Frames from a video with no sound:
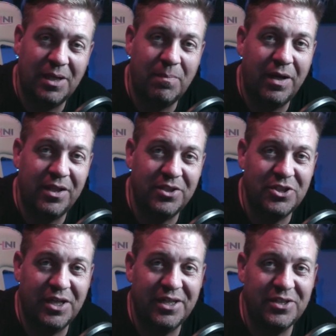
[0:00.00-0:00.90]
I
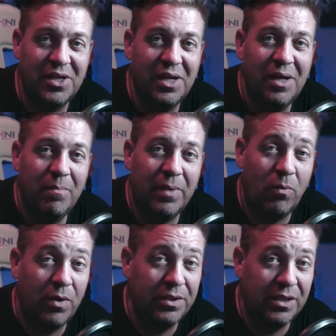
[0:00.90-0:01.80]
apologize, but I
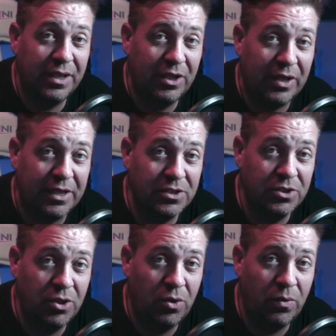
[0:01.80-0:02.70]
wanted to let you guys
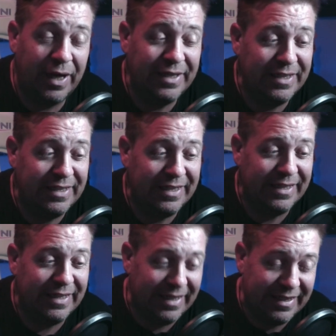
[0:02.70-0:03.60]
know I didn't
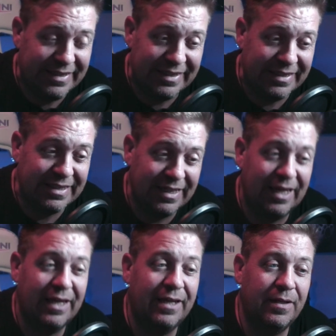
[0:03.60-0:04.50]
eat anything
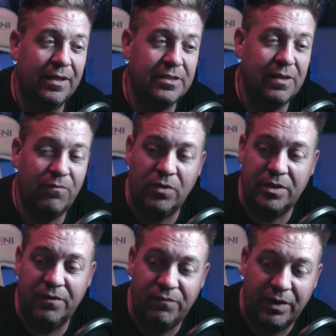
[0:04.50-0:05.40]
today except for at
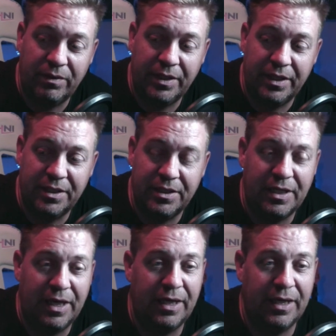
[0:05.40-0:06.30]
the very end of the
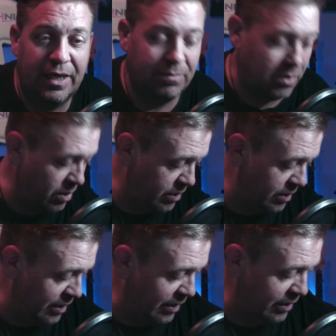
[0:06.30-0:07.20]
day. I'm
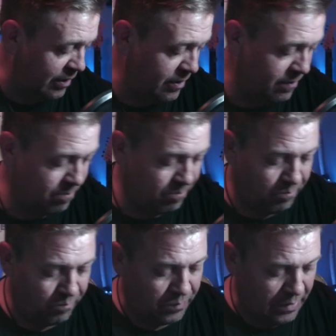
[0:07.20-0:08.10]
talking like,
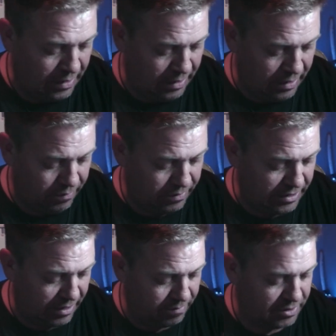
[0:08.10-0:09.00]
what
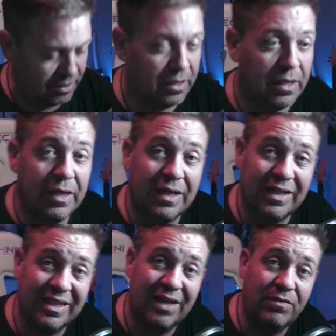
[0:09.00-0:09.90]
time was it?
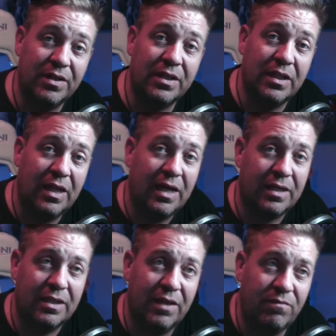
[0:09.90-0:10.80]
11
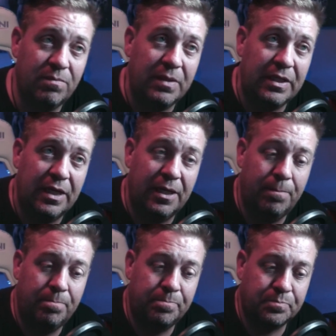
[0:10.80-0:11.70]
o'clock, 11
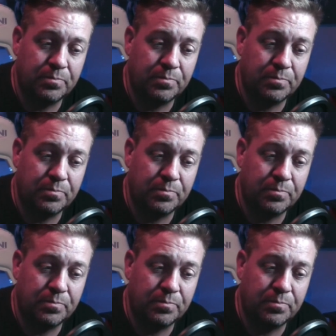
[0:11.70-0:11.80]
p.m.